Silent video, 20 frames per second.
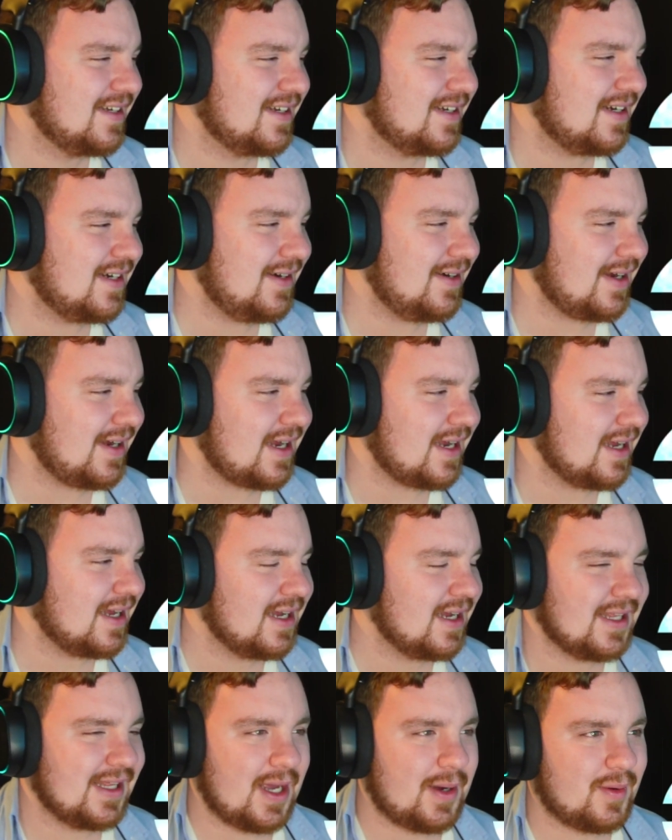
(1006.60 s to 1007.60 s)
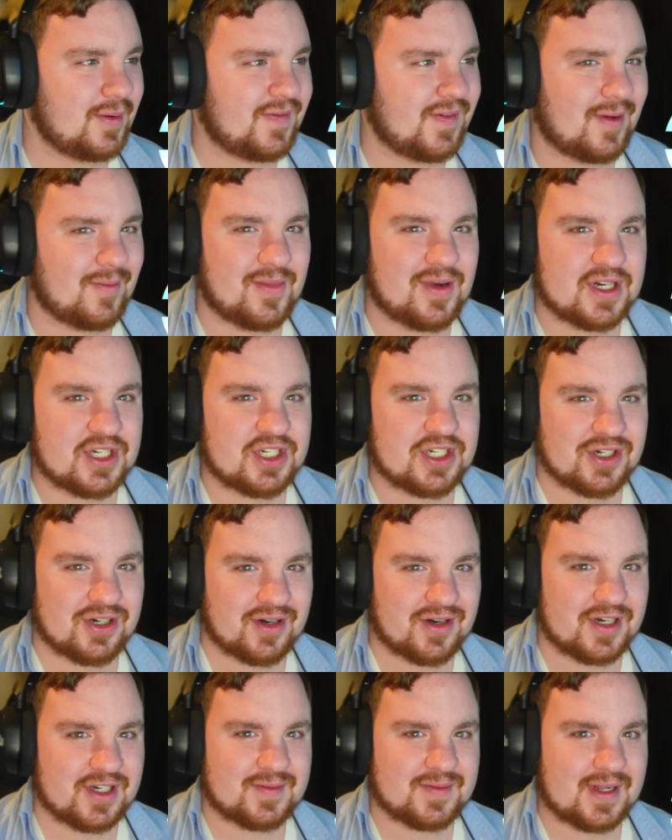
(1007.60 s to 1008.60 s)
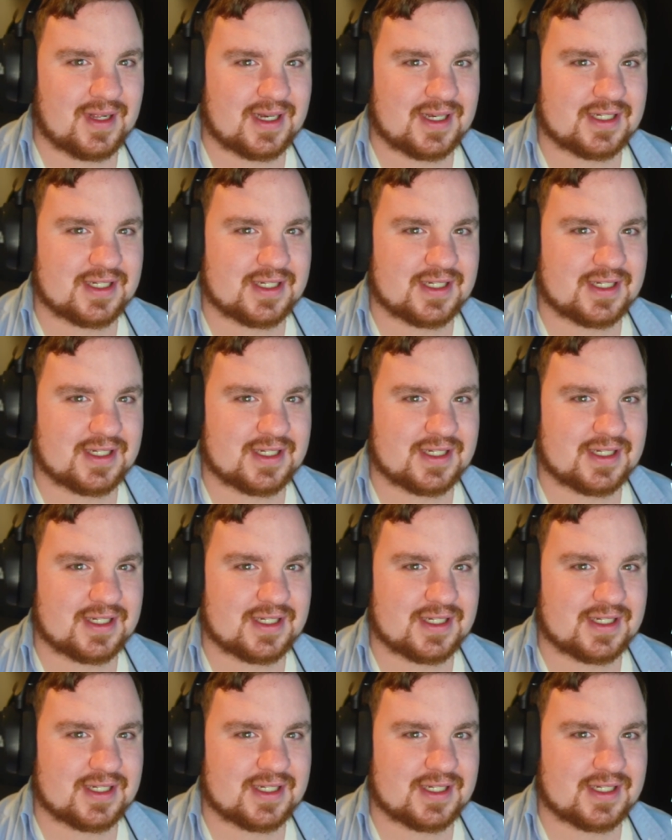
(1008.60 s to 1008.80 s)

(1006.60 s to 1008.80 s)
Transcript: Okay, that one felt much shorter as well because